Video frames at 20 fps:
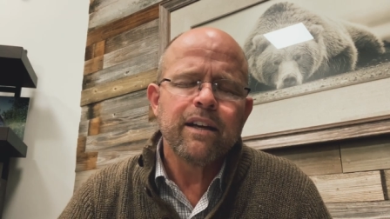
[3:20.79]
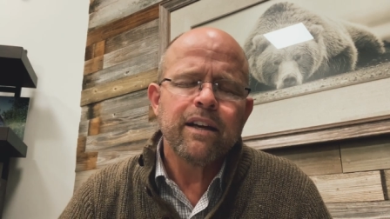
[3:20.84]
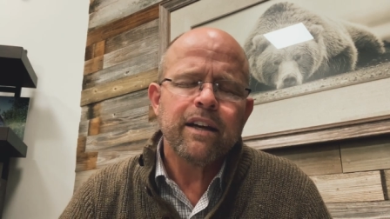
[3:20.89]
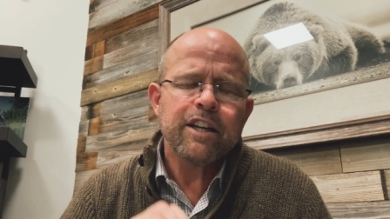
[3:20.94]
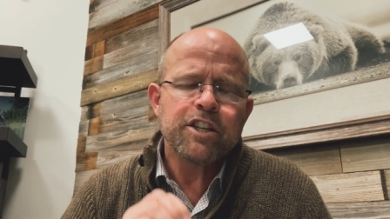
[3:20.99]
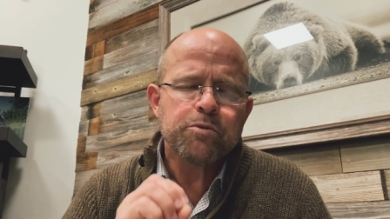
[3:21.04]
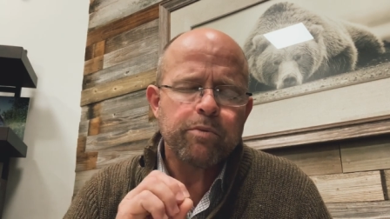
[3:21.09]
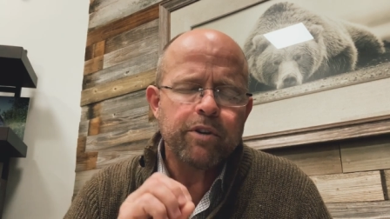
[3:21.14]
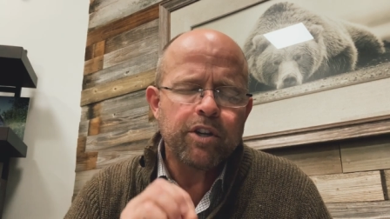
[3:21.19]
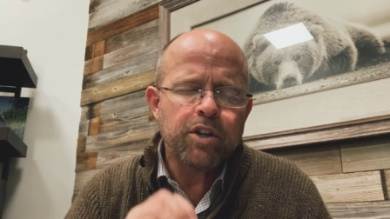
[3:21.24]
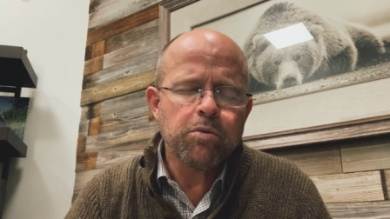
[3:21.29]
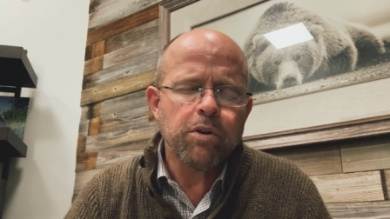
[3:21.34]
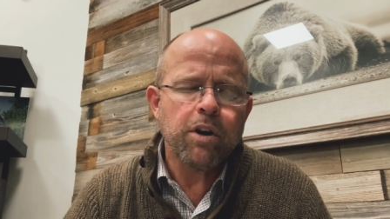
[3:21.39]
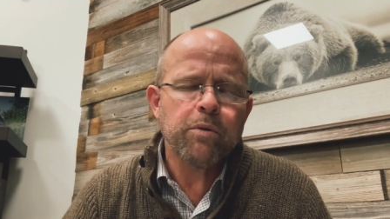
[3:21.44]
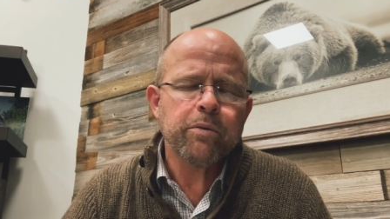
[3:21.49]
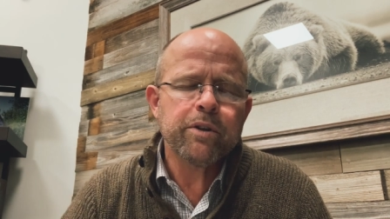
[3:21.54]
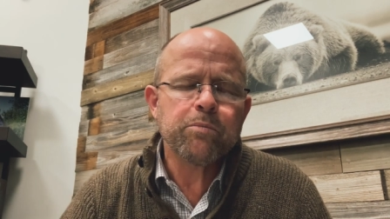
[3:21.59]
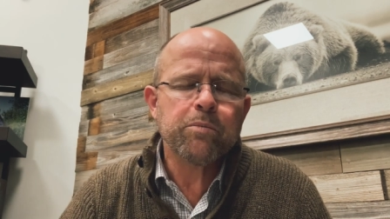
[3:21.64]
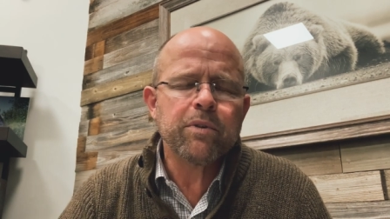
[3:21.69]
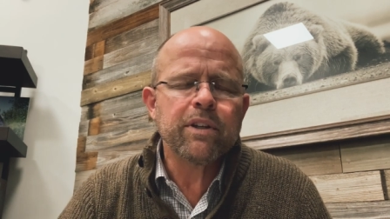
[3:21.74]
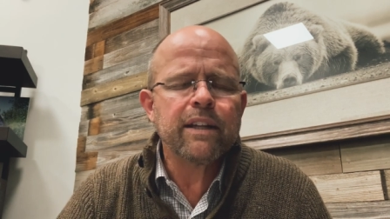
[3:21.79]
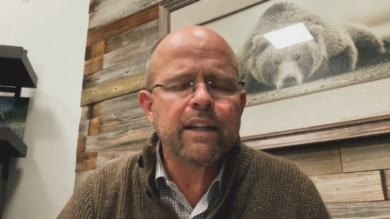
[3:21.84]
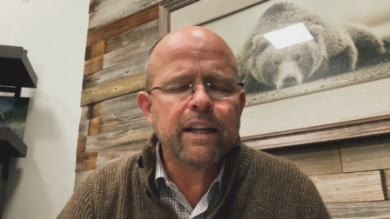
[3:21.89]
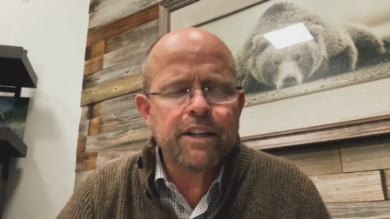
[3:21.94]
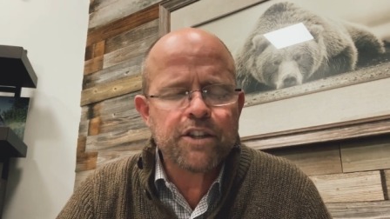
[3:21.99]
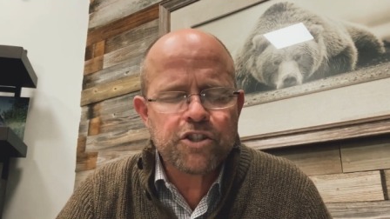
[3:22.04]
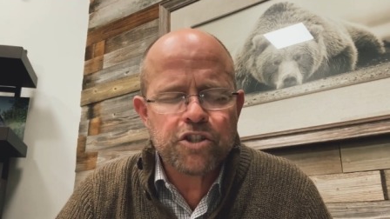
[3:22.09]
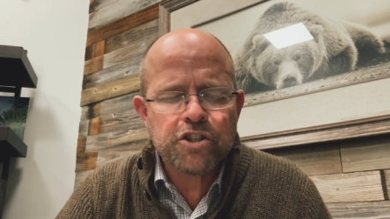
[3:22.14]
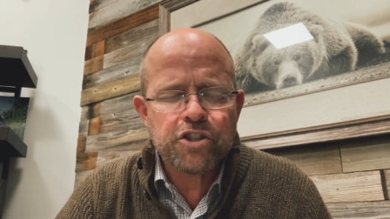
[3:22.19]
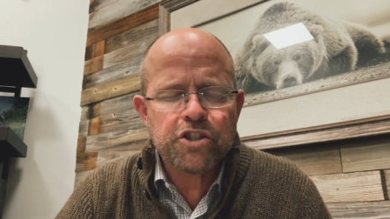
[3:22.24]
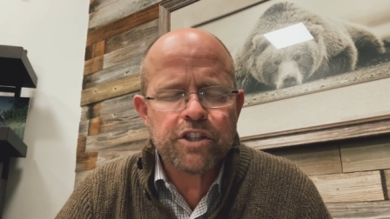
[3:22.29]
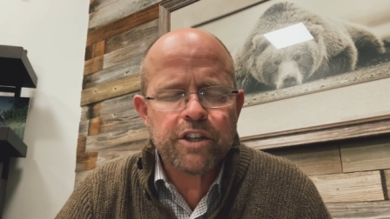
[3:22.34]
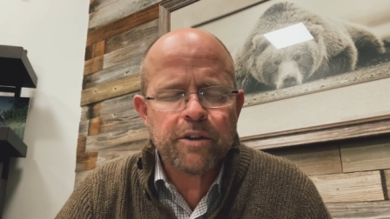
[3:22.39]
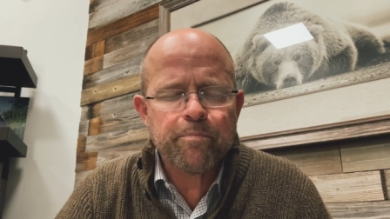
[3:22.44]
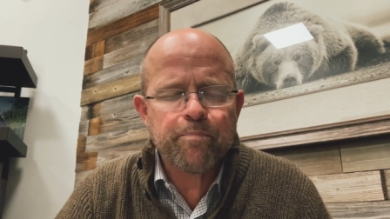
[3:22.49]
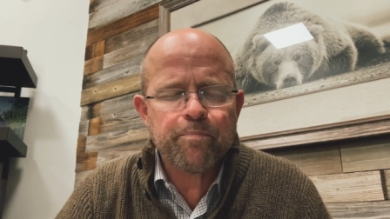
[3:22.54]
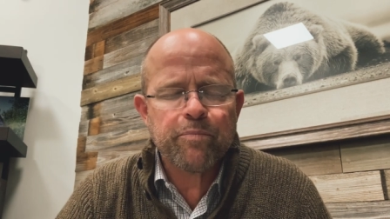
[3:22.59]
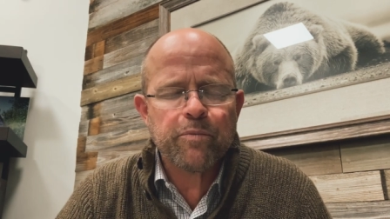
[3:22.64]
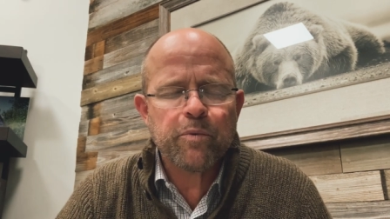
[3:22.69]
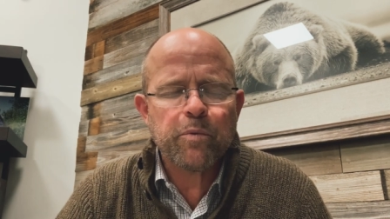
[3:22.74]
as we grow in
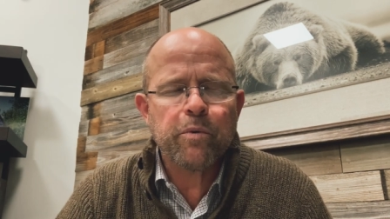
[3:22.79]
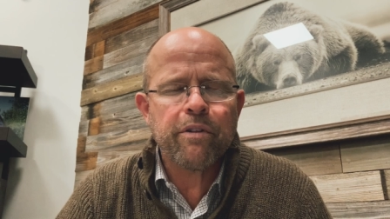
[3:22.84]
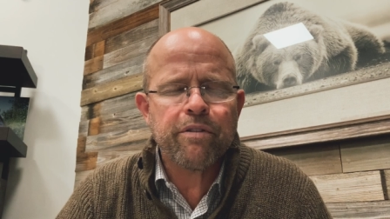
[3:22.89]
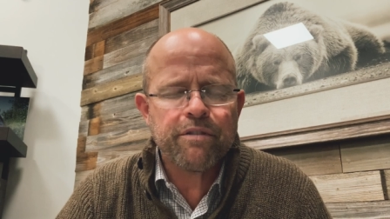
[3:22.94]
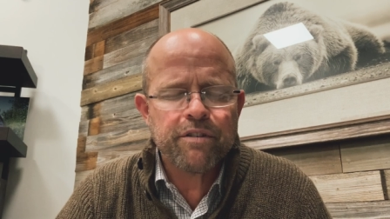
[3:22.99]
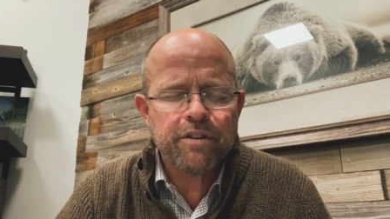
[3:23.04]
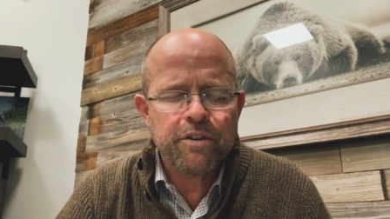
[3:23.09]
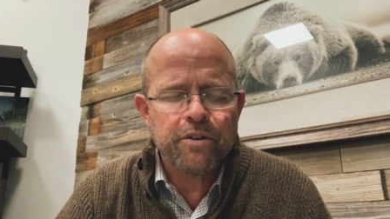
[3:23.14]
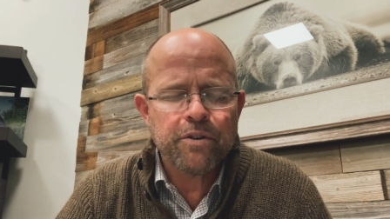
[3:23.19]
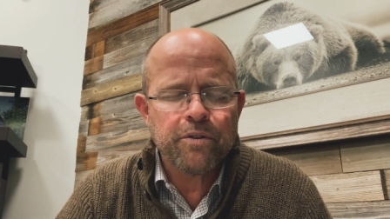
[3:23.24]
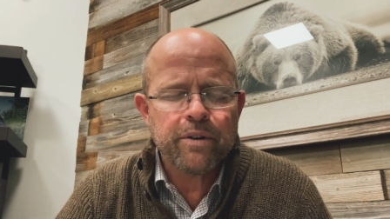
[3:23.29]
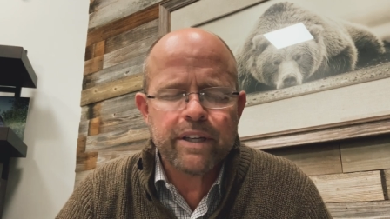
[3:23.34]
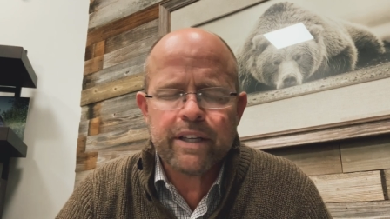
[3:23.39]
relationship with you